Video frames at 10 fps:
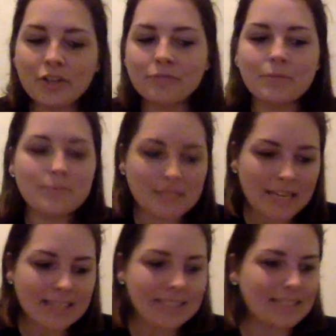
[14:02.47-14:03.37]
heard from him
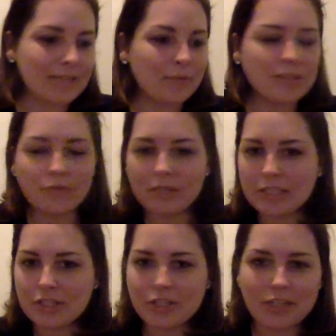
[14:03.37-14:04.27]
since and wasn't really
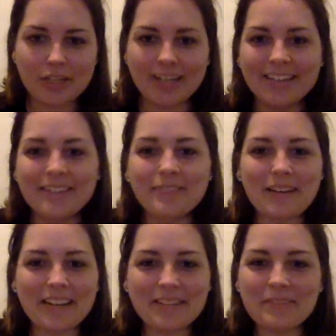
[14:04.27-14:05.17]
sure
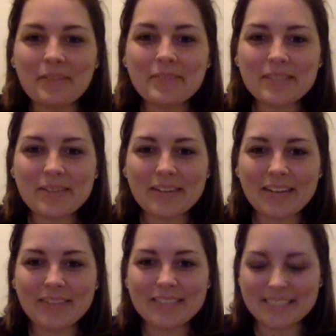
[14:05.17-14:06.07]
what was going
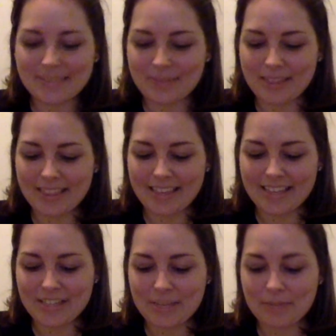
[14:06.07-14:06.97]
on with
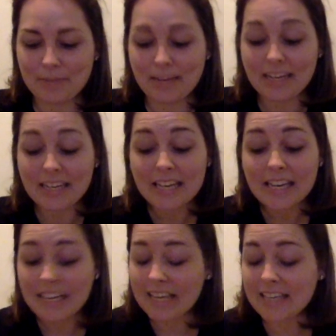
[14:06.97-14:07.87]
James, but
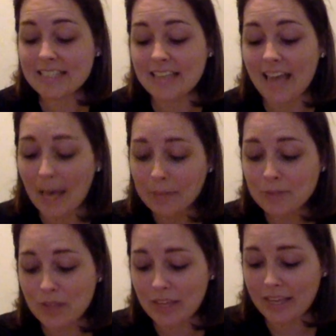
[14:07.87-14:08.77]
he is
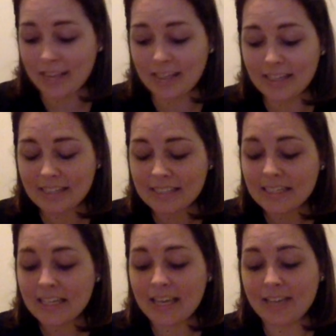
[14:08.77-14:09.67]
absolutely killing it.
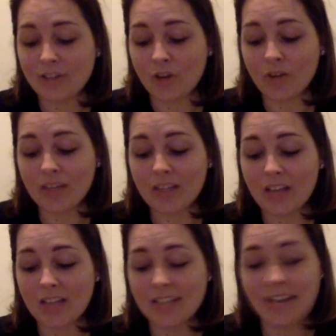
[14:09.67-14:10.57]
He has already
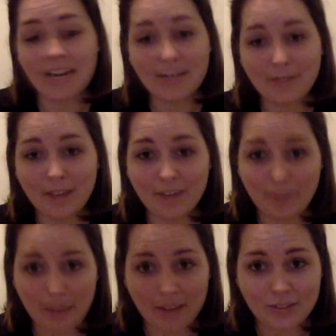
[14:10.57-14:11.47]
lost 85
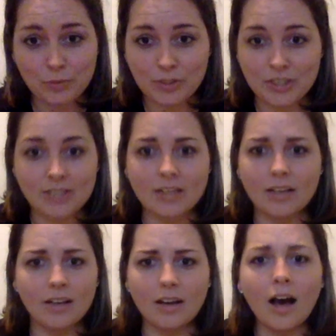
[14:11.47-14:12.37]
pounds, which is
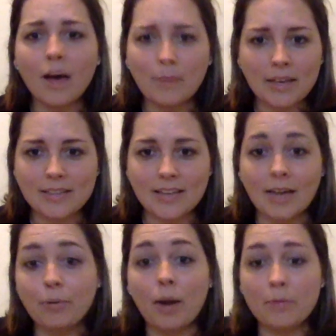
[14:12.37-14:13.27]
amazing,
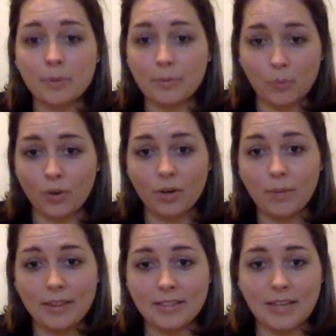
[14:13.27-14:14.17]
and probably more by
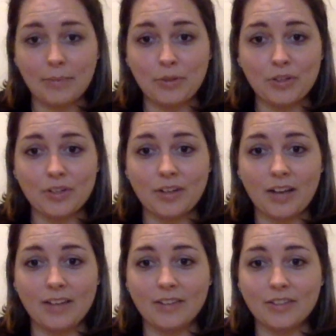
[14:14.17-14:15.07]
the time
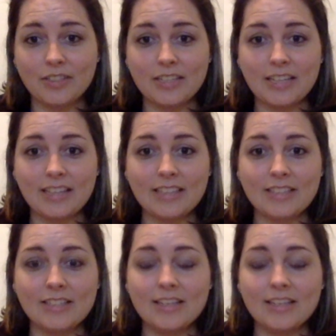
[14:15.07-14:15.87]
you're seeing this